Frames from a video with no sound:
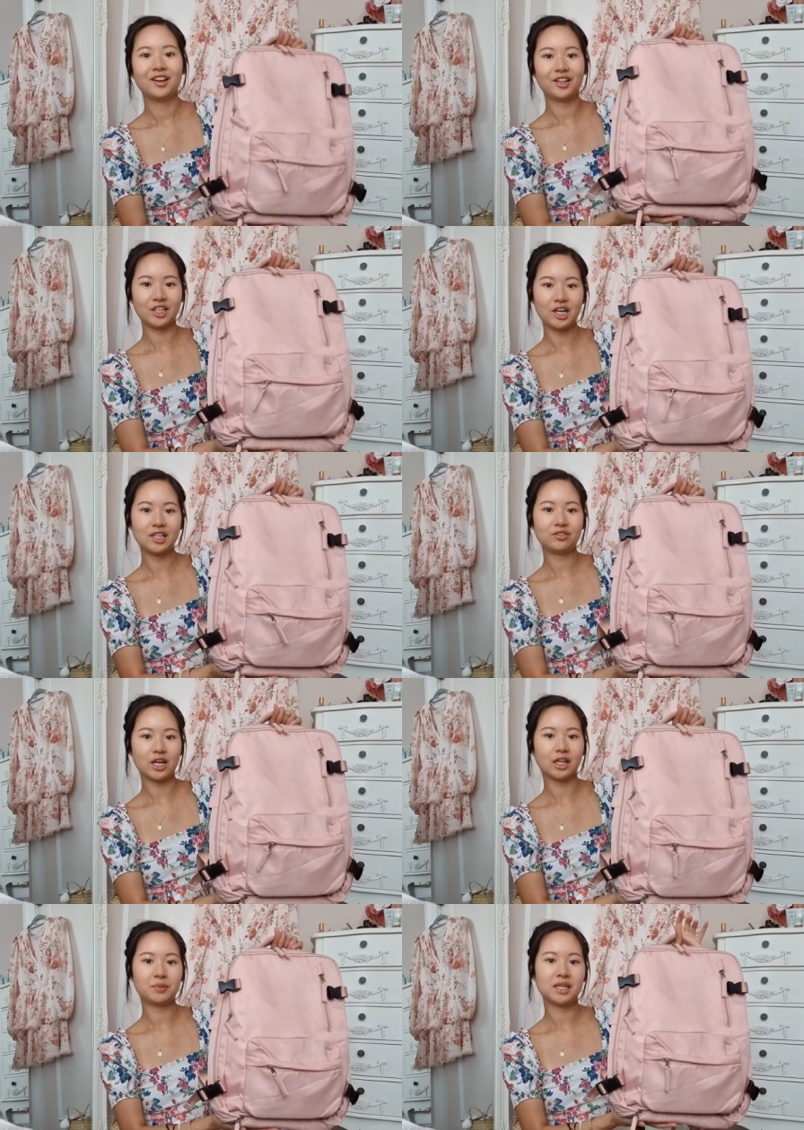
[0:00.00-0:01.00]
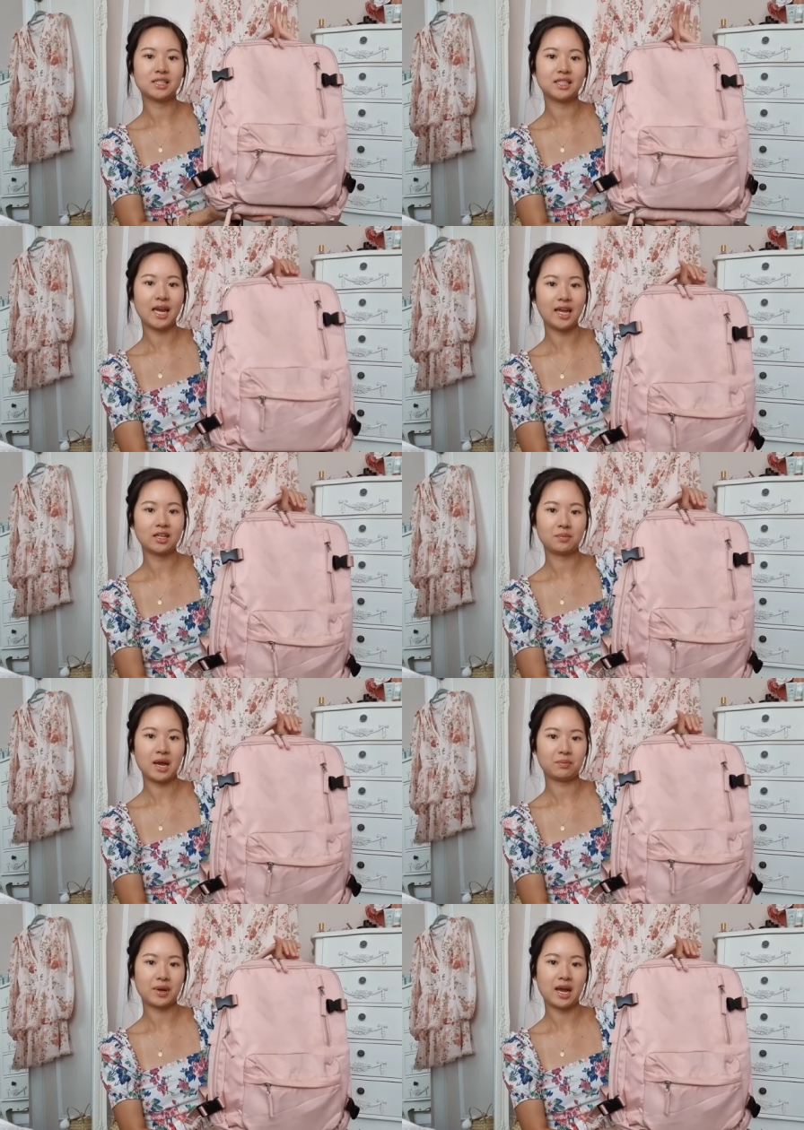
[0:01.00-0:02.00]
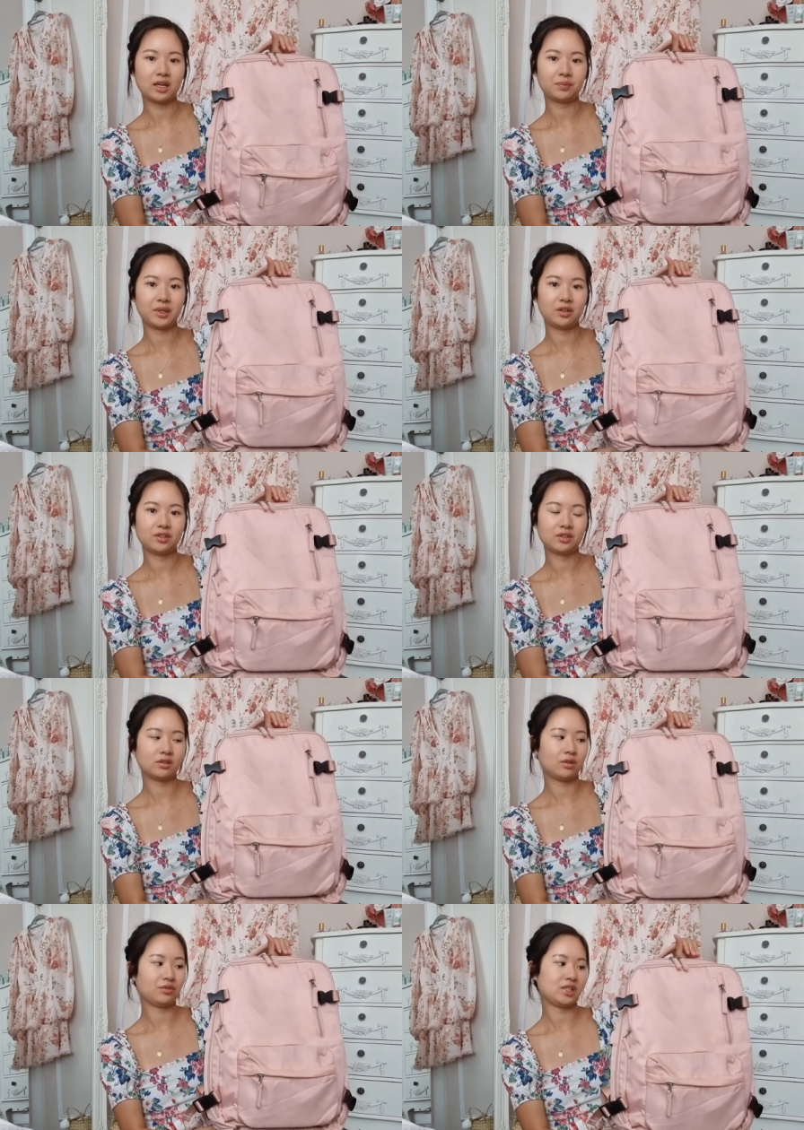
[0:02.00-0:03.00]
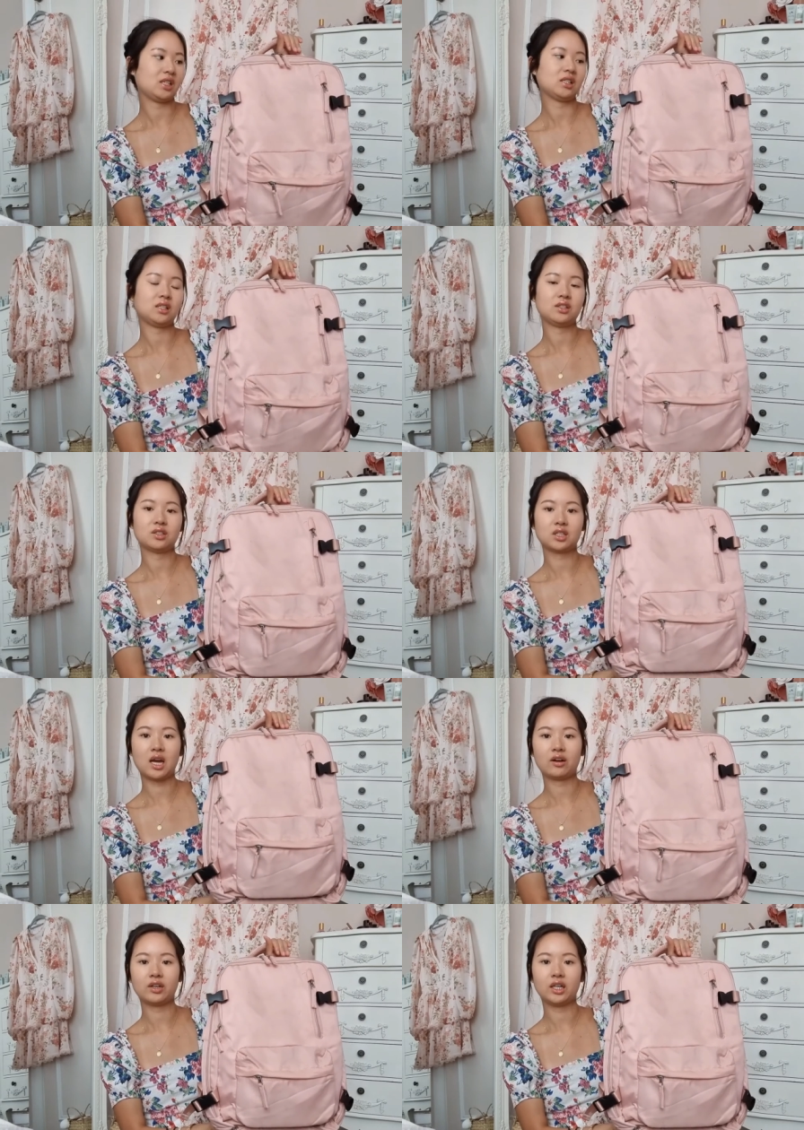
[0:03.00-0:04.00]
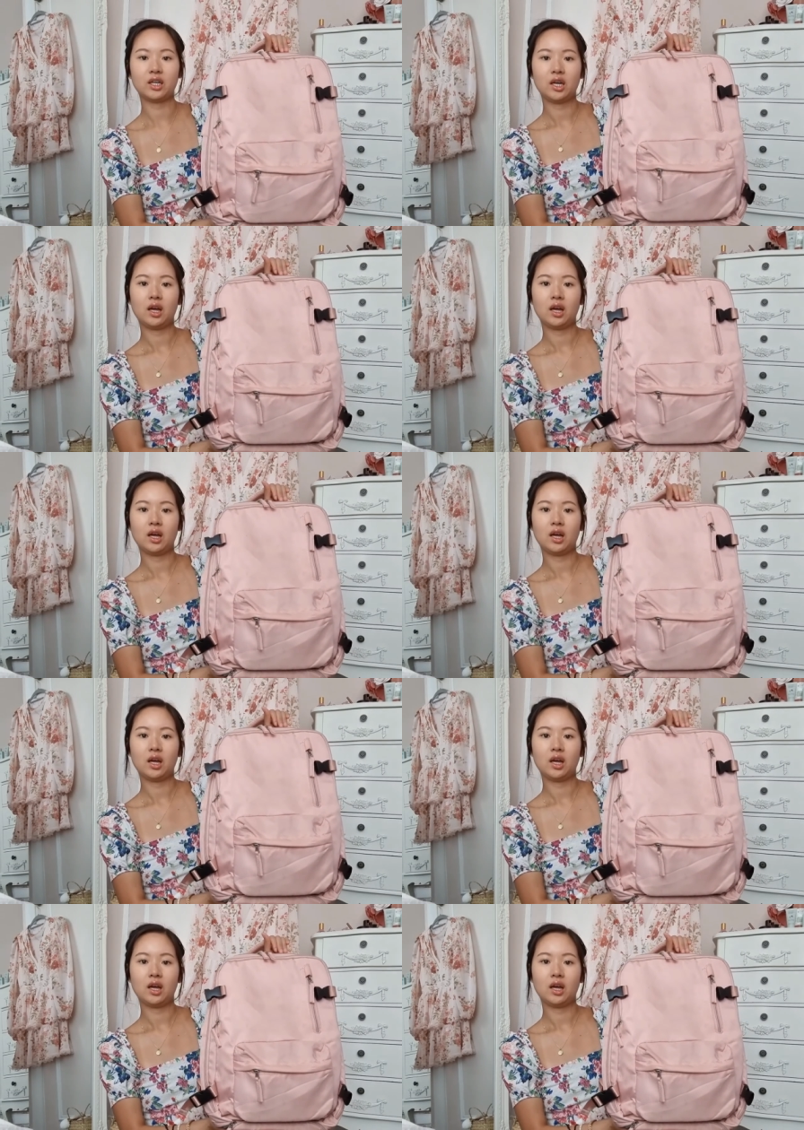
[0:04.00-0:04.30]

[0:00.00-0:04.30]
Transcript: I highly recommend getting a backpack because obviously it's easier to carry